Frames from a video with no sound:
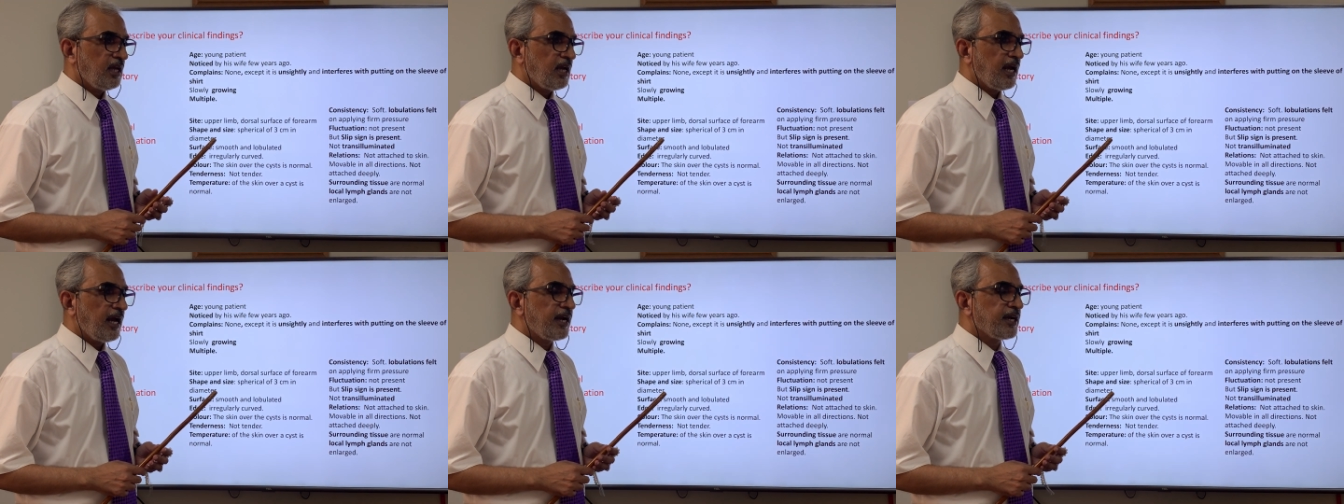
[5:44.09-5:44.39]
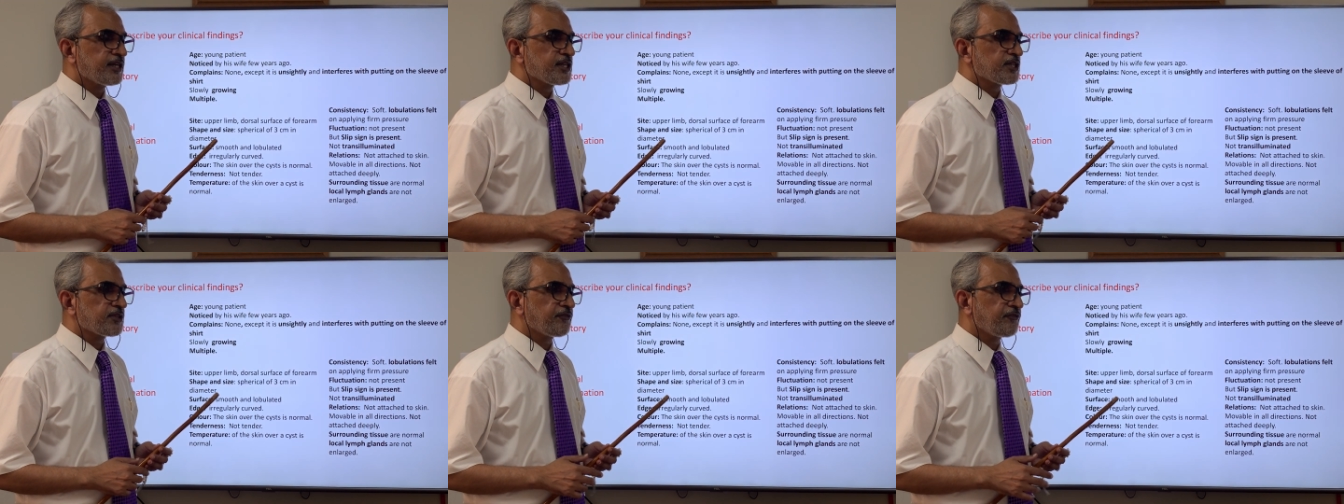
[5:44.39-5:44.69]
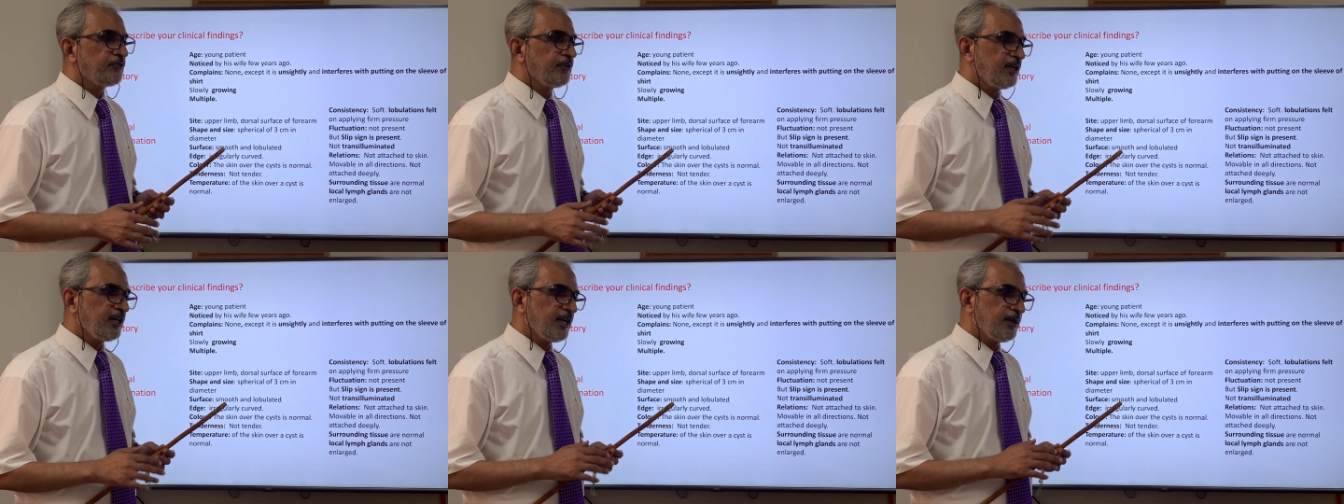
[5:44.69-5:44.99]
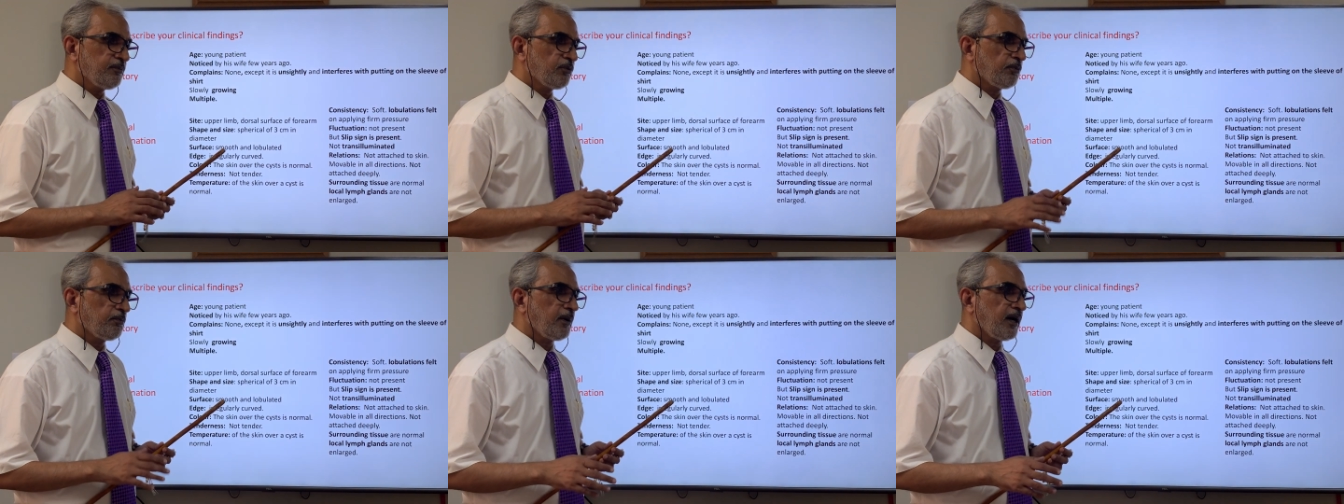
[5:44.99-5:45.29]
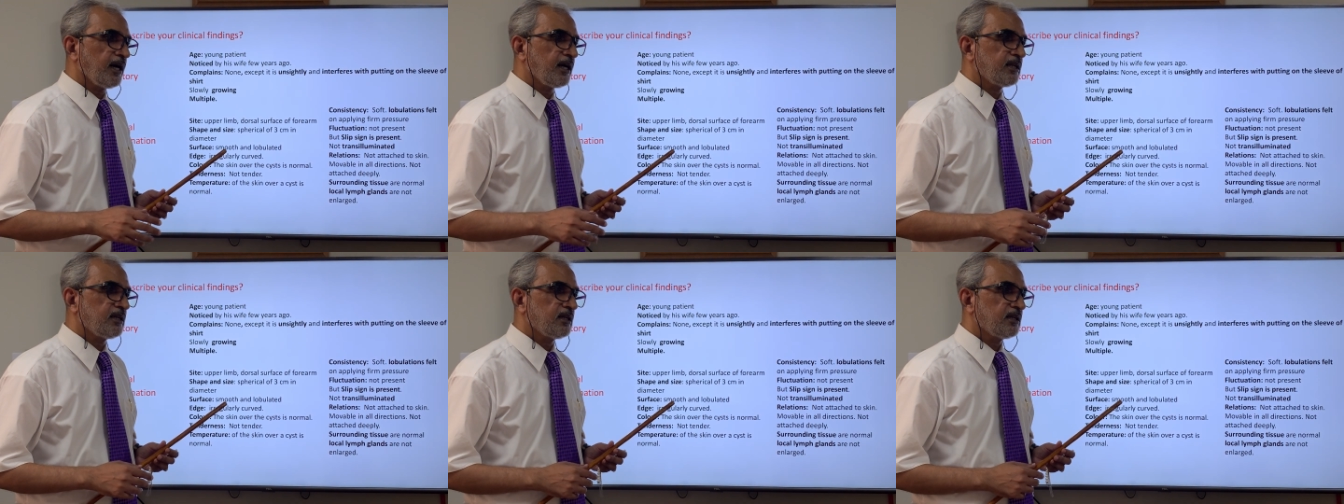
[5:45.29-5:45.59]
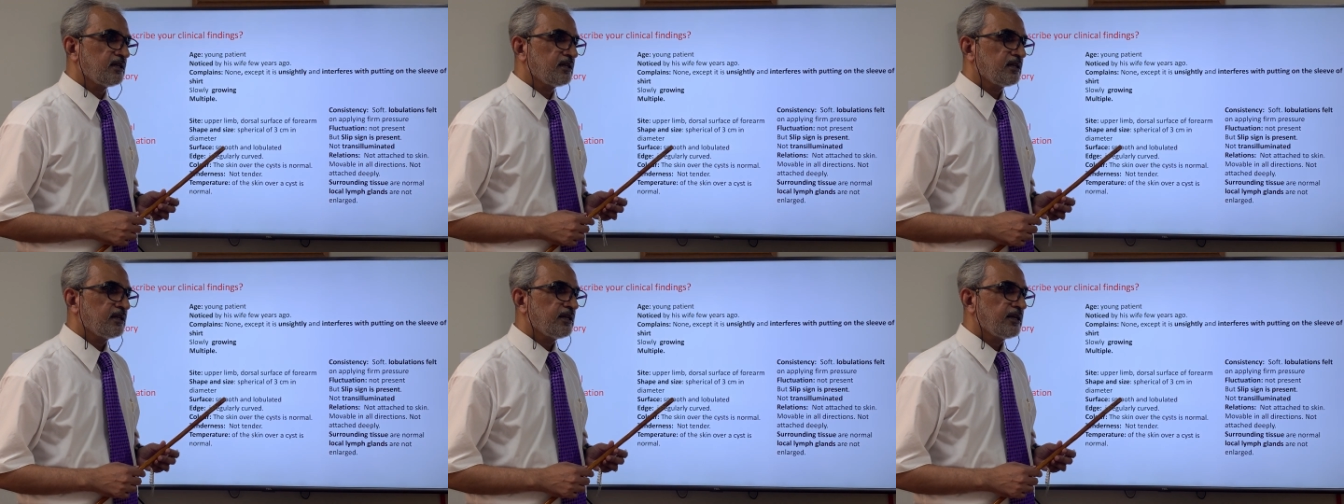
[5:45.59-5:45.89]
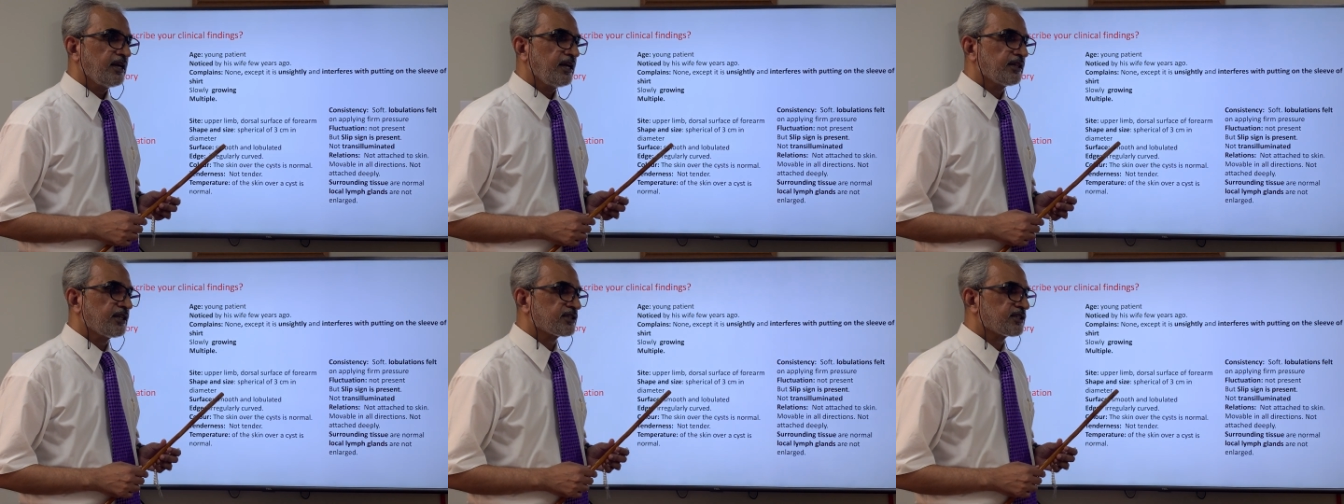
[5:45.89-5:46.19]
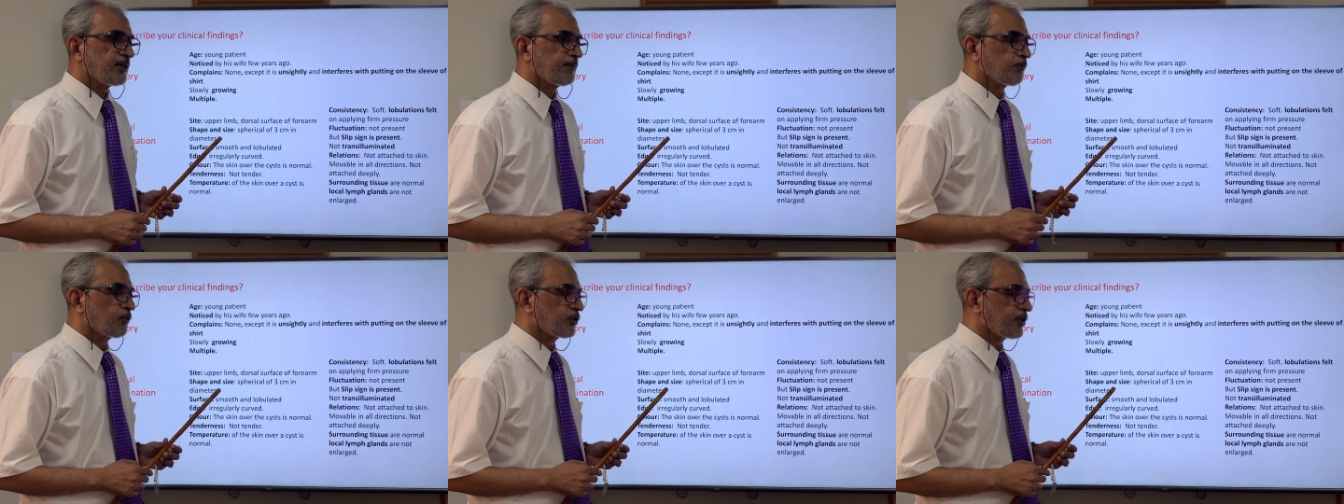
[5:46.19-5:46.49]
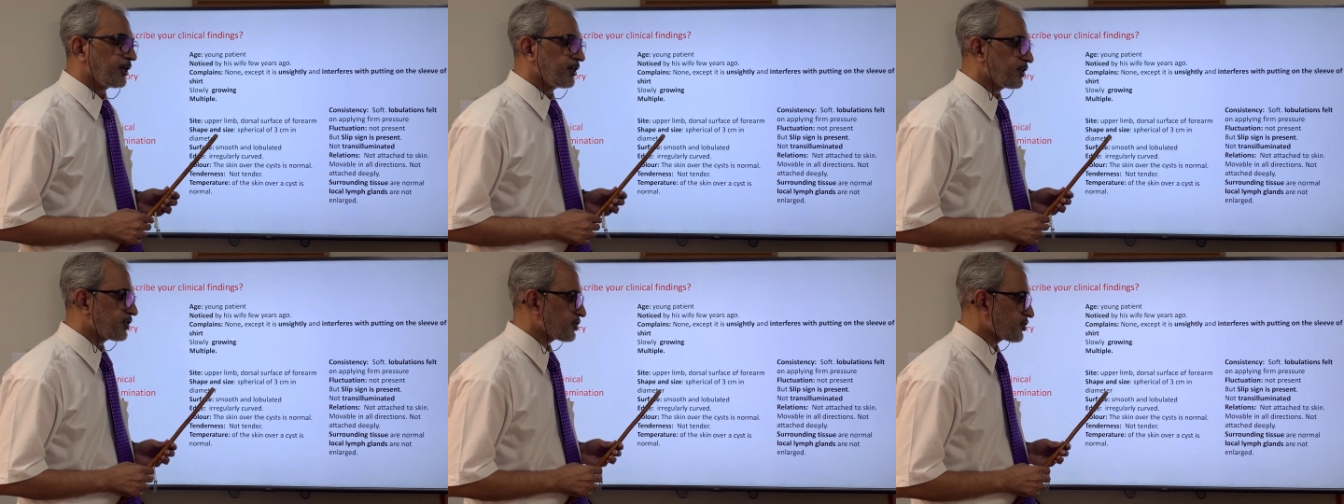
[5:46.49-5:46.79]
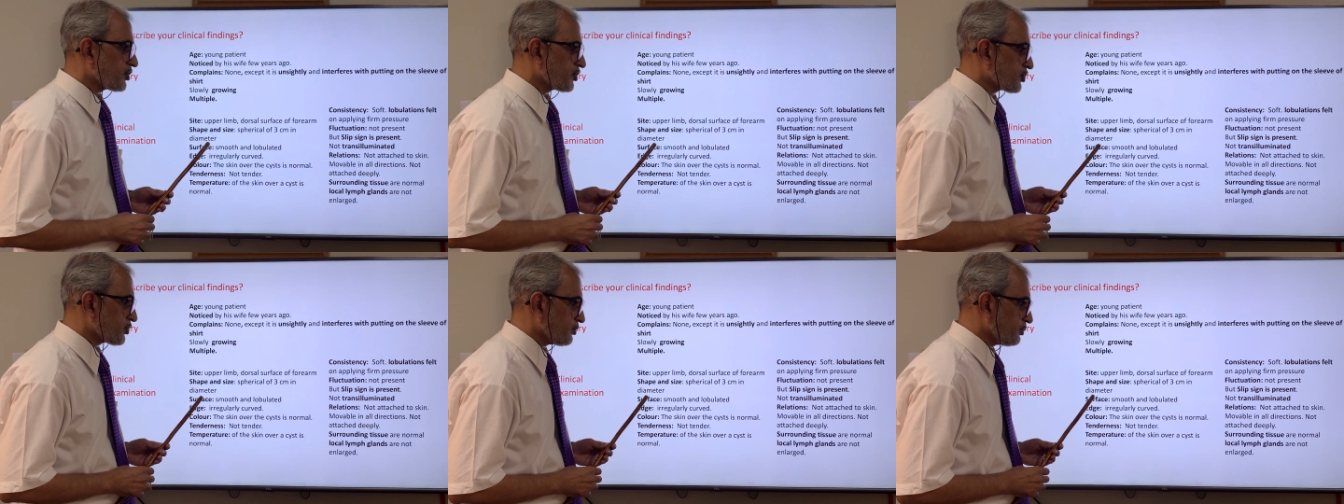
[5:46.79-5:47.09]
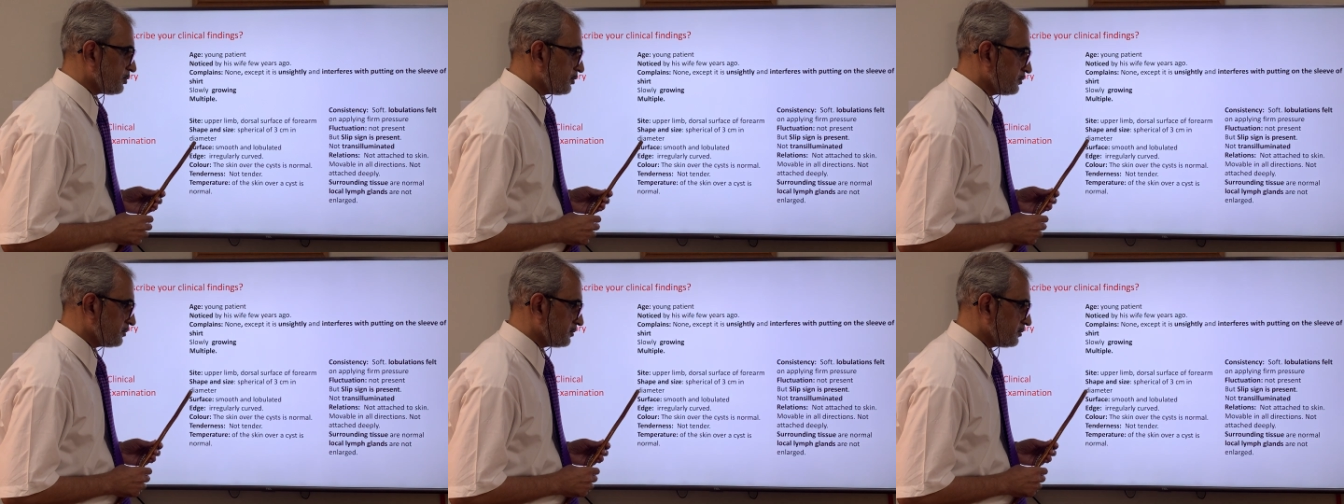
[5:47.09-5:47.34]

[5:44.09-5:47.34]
and it is freely mobile in the subcutaneous tissue.